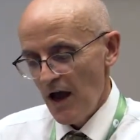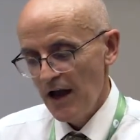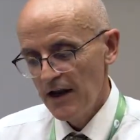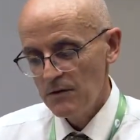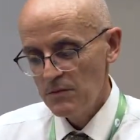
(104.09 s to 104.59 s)

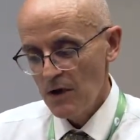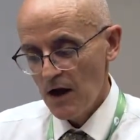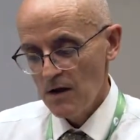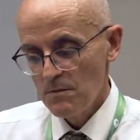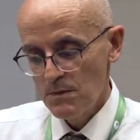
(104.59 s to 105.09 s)
And
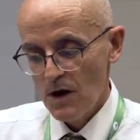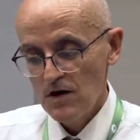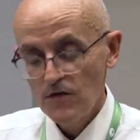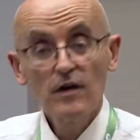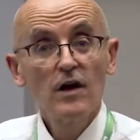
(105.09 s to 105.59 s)

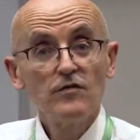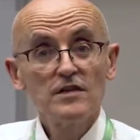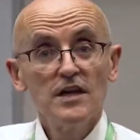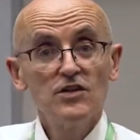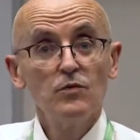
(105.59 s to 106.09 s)
part of our
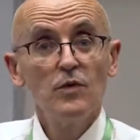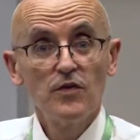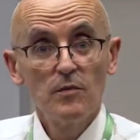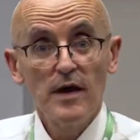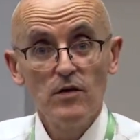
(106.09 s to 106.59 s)
conversation
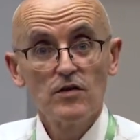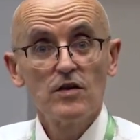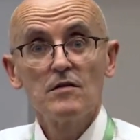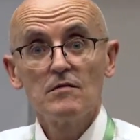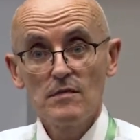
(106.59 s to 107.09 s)
was about
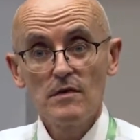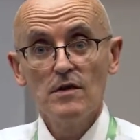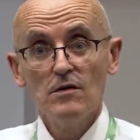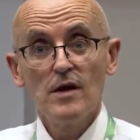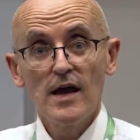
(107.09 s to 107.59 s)

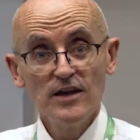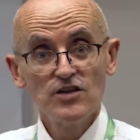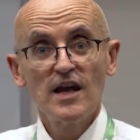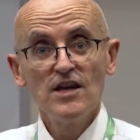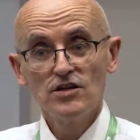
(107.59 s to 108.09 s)

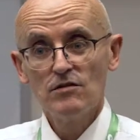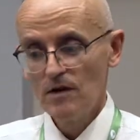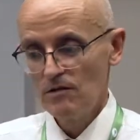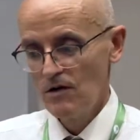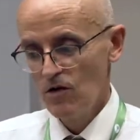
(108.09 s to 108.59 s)
education
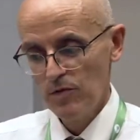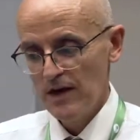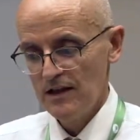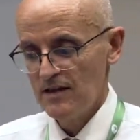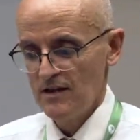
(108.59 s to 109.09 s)
around global
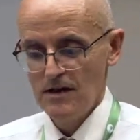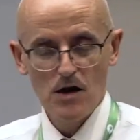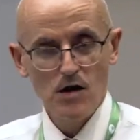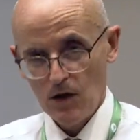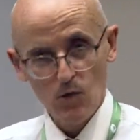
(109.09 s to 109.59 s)
health and
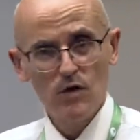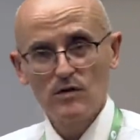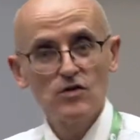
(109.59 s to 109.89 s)
like what